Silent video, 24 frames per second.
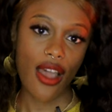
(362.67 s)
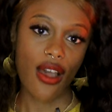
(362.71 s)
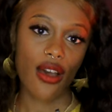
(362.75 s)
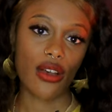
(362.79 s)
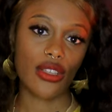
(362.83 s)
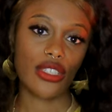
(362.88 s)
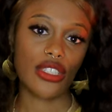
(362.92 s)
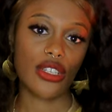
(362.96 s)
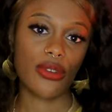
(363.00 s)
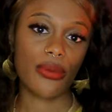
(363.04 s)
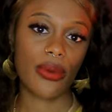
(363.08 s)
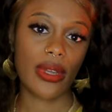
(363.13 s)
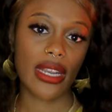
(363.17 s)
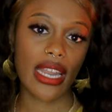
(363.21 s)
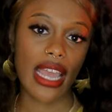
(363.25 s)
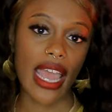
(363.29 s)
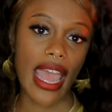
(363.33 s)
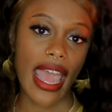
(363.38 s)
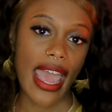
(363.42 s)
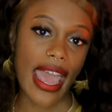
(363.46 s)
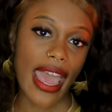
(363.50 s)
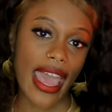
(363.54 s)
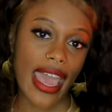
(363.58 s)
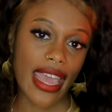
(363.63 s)
I also want
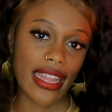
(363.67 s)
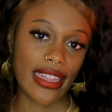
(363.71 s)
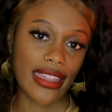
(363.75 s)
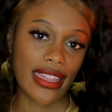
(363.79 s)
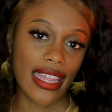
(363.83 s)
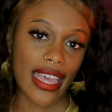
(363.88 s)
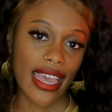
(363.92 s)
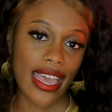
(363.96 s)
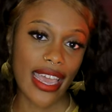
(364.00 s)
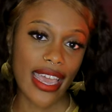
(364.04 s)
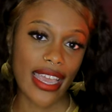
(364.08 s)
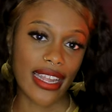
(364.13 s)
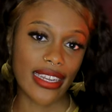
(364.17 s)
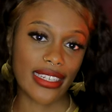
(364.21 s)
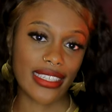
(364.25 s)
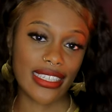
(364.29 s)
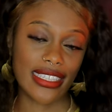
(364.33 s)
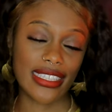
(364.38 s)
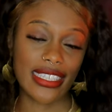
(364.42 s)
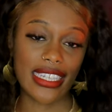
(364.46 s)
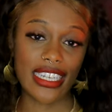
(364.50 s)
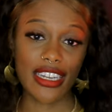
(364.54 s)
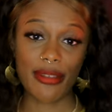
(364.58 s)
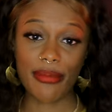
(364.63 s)
to add that
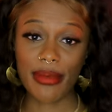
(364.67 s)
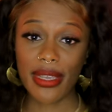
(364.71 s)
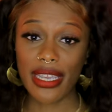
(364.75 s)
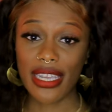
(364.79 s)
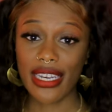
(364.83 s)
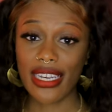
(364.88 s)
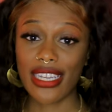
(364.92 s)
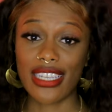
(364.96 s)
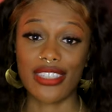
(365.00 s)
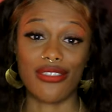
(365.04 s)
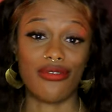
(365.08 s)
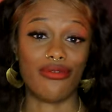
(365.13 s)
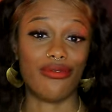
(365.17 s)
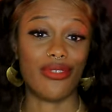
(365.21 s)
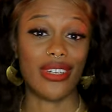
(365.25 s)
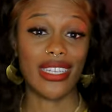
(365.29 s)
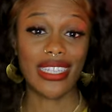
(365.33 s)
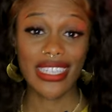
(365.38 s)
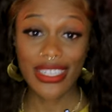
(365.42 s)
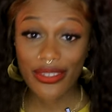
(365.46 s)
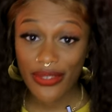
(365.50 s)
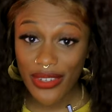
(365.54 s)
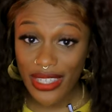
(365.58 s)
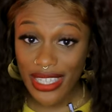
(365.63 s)
cinnamon is
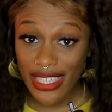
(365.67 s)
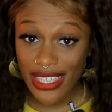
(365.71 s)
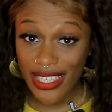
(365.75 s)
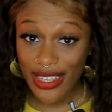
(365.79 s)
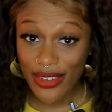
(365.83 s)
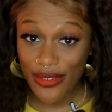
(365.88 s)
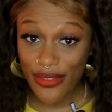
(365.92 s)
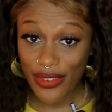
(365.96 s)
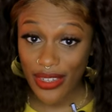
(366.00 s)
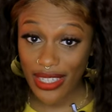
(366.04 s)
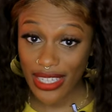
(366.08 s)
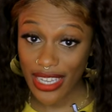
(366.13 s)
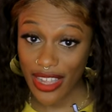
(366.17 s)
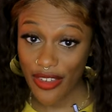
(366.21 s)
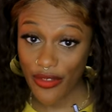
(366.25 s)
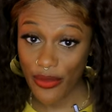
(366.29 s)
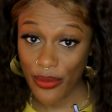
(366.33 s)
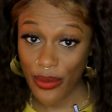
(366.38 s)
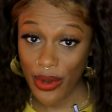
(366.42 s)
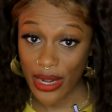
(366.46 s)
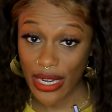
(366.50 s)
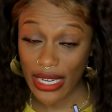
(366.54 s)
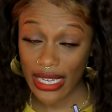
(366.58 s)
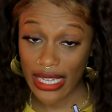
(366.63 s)
really, really good for love
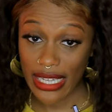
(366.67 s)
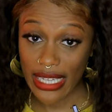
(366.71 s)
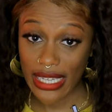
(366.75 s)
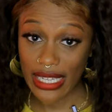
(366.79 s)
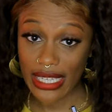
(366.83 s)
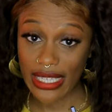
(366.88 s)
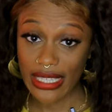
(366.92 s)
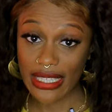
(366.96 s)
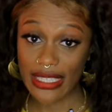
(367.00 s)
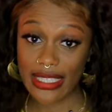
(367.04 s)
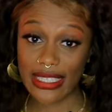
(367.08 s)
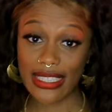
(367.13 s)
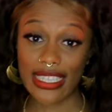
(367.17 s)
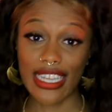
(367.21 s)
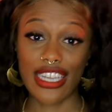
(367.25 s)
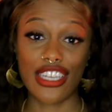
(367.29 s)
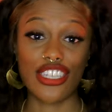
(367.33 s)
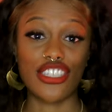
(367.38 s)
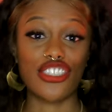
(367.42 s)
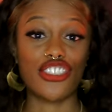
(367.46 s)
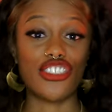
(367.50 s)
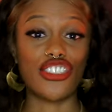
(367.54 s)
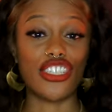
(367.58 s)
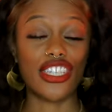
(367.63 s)
workings.
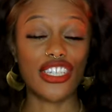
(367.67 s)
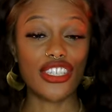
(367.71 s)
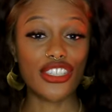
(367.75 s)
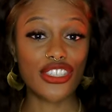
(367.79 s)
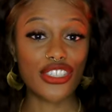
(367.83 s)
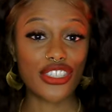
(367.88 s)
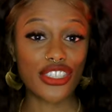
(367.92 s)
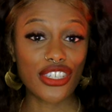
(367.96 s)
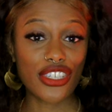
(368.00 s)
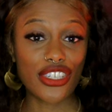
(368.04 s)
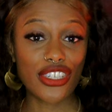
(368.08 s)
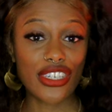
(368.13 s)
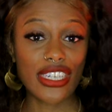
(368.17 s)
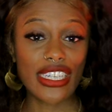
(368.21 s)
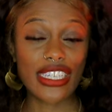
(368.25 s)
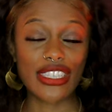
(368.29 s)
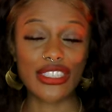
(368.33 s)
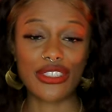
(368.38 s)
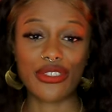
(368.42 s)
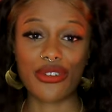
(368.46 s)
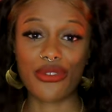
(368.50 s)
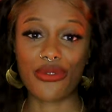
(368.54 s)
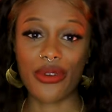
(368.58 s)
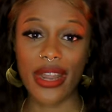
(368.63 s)
Ginger
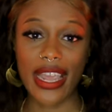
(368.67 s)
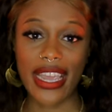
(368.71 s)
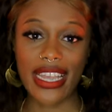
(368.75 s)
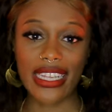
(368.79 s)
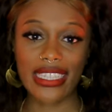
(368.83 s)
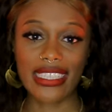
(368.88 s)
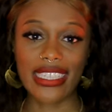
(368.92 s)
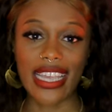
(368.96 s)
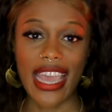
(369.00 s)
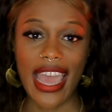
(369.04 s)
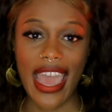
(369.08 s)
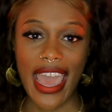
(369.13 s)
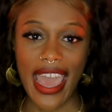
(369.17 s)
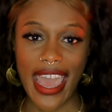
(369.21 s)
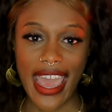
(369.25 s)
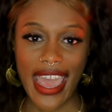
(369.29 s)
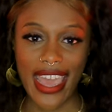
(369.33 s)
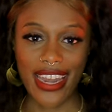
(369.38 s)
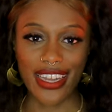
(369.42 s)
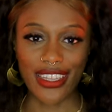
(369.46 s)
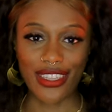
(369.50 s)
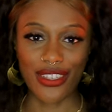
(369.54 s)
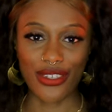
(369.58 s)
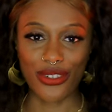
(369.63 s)
is great to
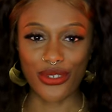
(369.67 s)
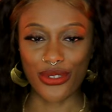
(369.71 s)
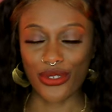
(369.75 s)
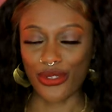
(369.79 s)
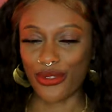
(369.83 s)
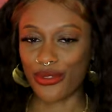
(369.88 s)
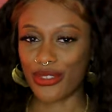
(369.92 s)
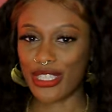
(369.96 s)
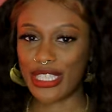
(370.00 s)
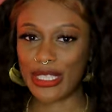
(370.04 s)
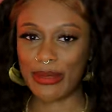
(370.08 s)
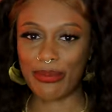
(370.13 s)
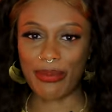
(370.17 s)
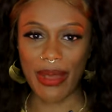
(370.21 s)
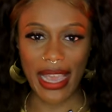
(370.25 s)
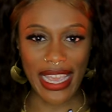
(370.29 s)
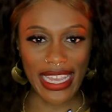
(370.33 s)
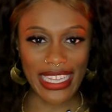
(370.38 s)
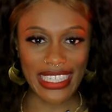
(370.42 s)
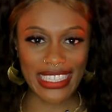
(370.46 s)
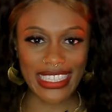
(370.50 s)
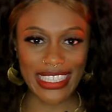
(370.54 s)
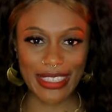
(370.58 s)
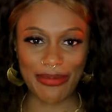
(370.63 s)
add a little
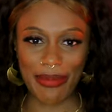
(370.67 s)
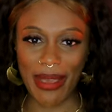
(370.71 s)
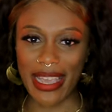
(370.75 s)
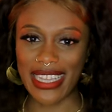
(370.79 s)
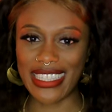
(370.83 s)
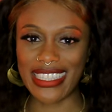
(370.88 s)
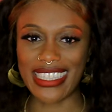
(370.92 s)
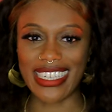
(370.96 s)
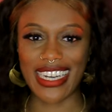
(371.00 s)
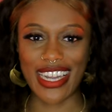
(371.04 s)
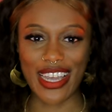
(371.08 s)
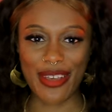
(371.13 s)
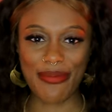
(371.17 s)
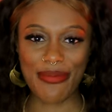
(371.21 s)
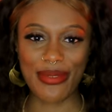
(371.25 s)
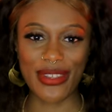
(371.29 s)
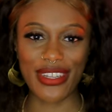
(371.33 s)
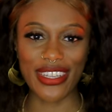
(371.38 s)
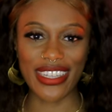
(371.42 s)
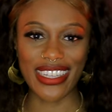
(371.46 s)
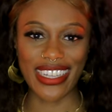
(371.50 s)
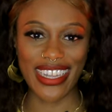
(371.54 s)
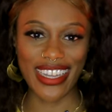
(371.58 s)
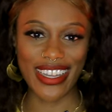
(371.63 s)
spice, spicing up
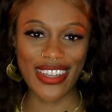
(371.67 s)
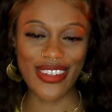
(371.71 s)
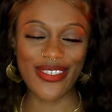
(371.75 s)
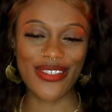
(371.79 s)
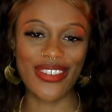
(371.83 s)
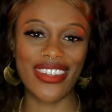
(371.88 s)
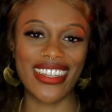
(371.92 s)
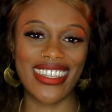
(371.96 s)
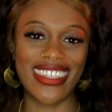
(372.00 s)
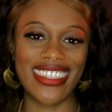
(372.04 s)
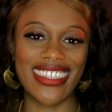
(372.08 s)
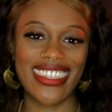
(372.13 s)
your love,